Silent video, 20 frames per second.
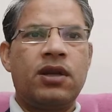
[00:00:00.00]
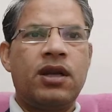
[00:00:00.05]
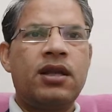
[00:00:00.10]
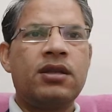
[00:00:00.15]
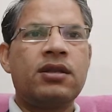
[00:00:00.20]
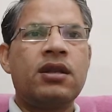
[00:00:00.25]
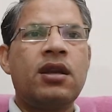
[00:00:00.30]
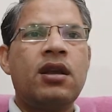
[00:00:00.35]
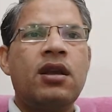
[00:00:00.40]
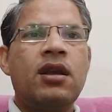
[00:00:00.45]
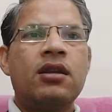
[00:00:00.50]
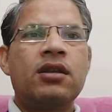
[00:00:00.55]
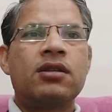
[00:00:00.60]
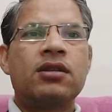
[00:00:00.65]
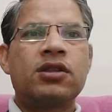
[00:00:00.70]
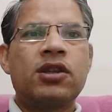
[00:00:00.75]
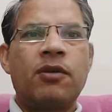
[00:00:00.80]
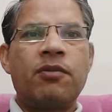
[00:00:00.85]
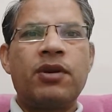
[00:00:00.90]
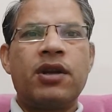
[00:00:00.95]
as
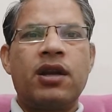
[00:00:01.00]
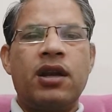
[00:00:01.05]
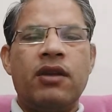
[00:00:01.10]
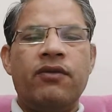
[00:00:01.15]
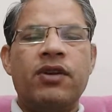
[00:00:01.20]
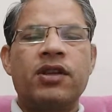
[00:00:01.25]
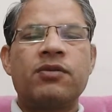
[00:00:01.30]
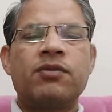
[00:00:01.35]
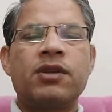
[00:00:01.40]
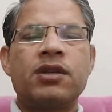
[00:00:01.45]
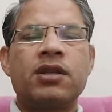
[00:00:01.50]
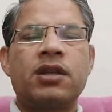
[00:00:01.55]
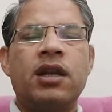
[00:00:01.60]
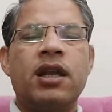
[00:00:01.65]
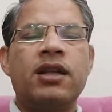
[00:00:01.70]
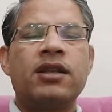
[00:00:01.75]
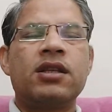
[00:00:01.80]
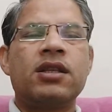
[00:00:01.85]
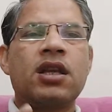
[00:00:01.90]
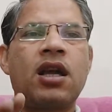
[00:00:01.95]
subclavius muscle,
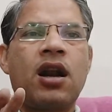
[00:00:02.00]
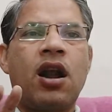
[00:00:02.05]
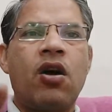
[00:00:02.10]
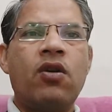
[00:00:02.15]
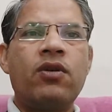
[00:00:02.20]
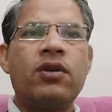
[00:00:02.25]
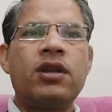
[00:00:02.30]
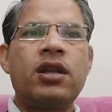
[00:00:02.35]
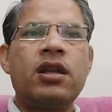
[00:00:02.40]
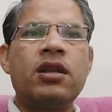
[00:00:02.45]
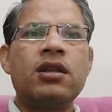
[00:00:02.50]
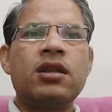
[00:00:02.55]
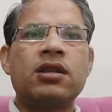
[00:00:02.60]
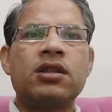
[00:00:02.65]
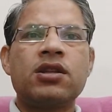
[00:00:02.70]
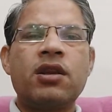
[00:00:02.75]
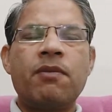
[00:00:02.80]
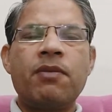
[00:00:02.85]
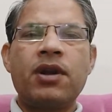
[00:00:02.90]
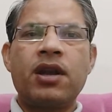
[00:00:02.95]
and surrounding the
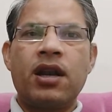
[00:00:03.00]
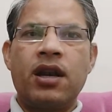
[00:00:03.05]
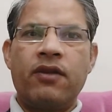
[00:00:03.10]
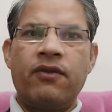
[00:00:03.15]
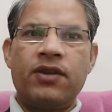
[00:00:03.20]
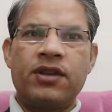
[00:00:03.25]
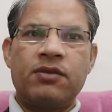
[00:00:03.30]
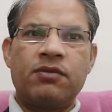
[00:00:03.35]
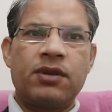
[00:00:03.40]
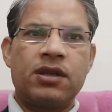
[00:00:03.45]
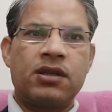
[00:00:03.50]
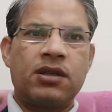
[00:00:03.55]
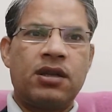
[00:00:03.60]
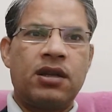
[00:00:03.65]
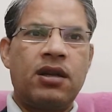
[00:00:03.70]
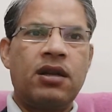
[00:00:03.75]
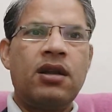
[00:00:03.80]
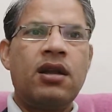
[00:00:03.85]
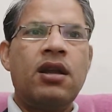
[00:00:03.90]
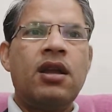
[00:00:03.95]
subclavius
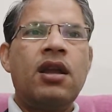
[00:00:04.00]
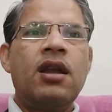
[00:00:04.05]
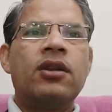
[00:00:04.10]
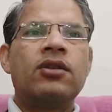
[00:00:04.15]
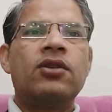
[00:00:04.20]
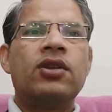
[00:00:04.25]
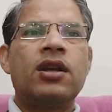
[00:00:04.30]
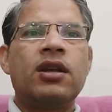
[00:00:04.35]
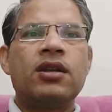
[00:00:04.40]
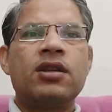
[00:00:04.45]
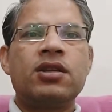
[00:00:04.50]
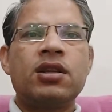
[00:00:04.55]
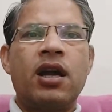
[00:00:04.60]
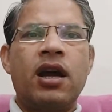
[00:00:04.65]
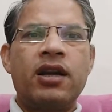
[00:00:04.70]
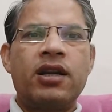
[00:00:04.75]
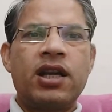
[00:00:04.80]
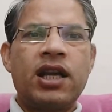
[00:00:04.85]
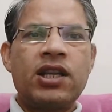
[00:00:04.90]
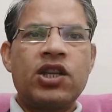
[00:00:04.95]
muscle there is
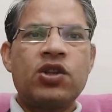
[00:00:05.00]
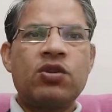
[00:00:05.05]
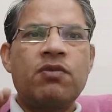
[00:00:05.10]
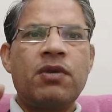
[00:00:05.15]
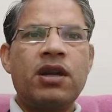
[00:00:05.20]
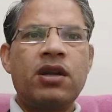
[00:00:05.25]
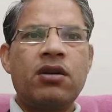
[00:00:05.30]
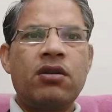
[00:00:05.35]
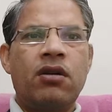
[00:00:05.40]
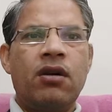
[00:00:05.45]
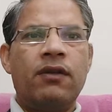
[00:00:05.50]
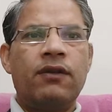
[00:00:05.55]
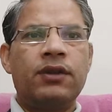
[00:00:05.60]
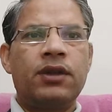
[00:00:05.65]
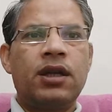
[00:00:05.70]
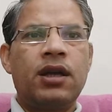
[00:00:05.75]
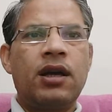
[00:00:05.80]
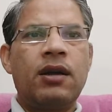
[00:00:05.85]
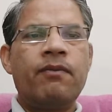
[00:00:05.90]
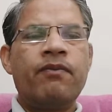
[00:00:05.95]
attachment of
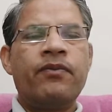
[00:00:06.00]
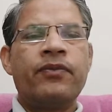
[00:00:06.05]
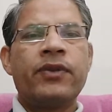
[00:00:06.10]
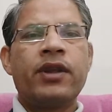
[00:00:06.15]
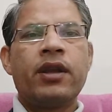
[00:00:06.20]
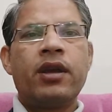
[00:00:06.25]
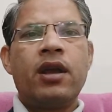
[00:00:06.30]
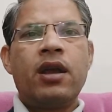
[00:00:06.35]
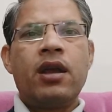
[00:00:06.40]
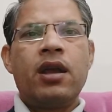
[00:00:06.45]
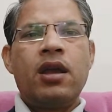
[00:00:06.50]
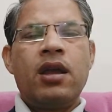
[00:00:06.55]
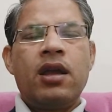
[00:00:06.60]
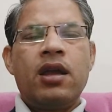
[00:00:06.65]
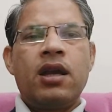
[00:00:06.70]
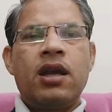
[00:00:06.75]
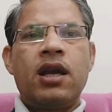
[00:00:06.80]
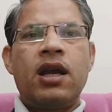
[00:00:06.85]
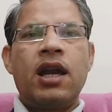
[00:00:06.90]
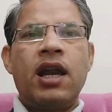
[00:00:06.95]
the
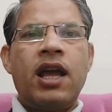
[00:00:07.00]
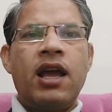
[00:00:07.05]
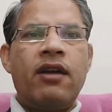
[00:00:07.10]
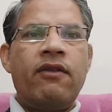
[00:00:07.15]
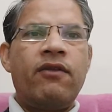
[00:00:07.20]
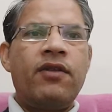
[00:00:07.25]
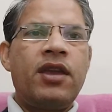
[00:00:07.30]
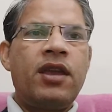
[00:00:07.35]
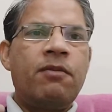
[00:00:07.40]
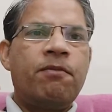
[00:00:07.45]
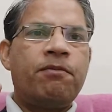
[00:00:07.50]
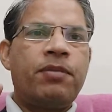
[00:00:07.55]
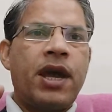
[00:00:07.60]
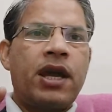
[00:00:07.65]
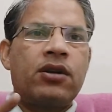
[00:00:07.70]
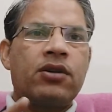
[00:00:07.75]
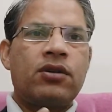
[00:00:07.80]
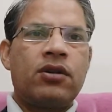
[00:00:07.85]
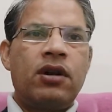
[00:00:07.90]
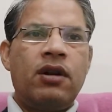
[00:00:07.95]

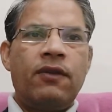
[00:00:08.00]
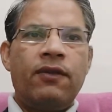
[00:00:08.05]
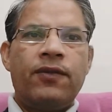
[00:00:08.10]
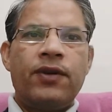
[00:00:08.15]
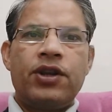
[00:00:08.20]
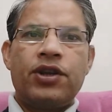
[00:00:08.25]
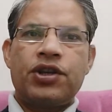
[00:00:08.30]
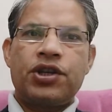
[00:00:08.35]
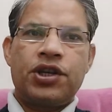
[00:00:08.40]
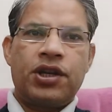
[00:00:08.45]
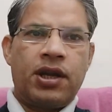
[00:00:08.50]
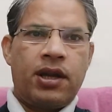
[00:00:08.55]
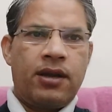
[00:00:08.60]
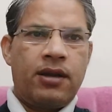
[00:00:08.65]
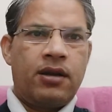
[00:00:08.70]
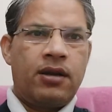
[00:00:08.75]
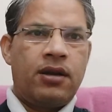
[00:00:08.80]
clavipectoral fascia.